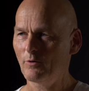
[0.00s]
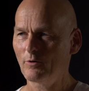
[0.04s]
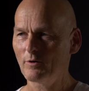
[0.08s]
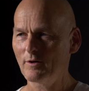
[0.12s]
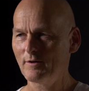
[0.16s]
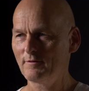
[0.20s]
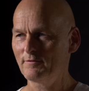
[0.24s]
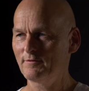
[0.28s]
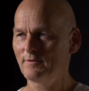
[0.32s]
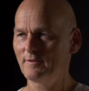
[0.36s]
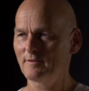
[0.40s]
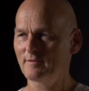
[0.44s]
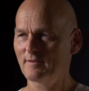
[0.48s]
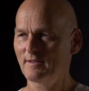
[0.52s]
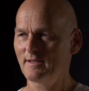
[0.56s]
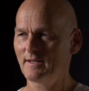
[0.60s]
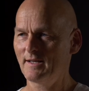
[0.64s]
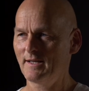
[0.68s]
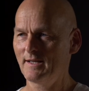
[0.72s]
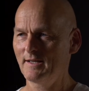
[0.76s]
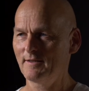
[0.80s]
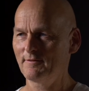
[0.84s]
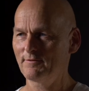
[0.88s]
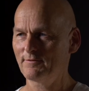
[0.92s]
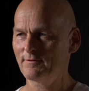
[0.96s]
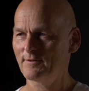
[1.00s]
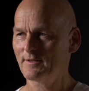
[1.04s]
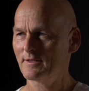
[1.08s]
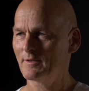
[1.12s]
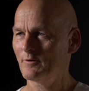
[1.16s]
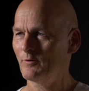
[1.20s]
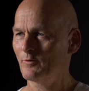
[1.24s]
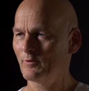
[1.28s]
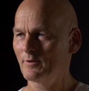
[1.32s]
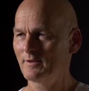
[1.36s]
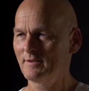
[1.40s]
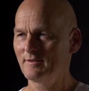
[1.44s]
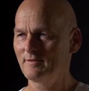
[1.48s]
all of his life and
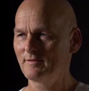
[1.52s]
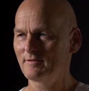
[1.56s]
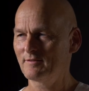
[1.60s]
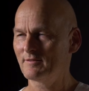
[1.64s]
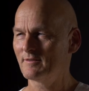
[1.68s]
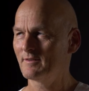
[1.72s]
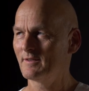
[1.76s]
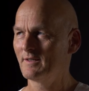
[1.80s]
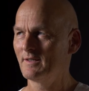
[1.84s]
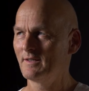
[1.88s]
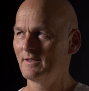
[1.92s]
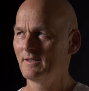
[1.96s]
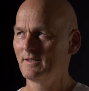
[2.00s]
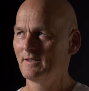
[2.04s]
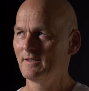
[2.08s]
all his